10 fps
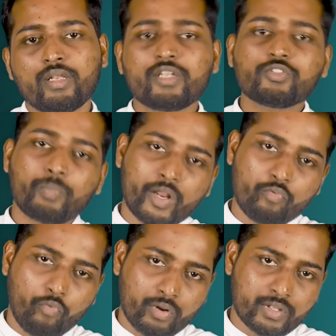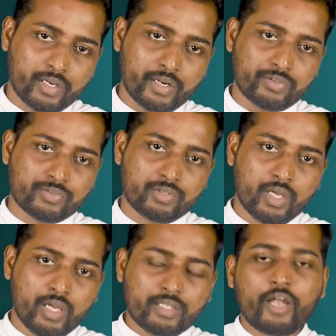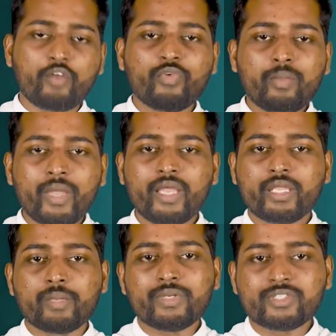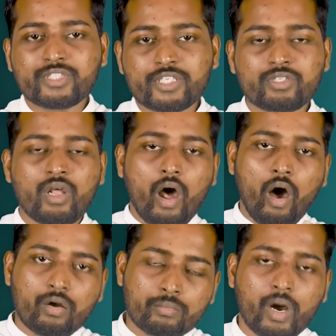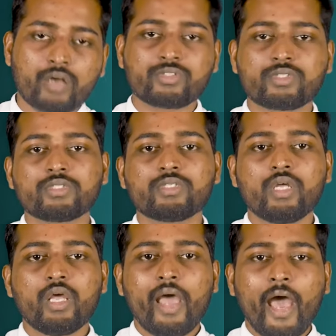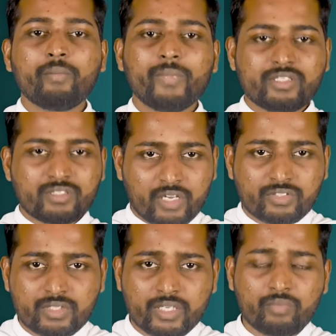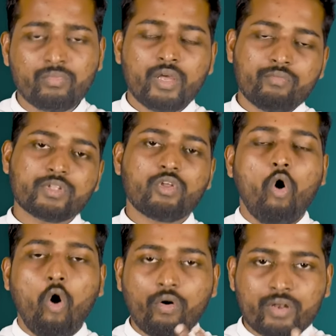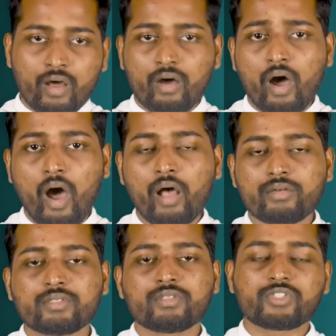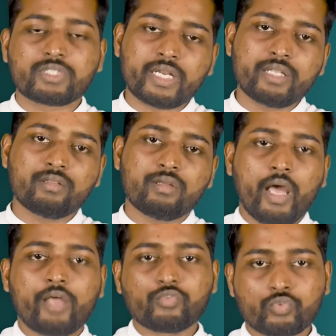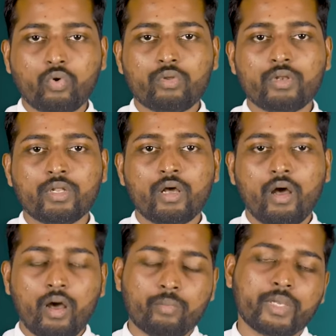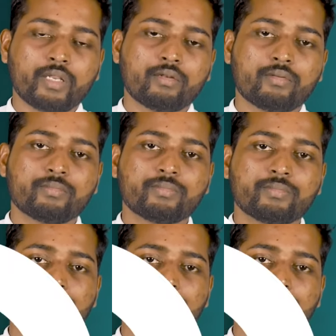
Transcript: Let us pray for the grace that we may imitate our Master and may trust Him with all our heart, strength, and soul. Amen.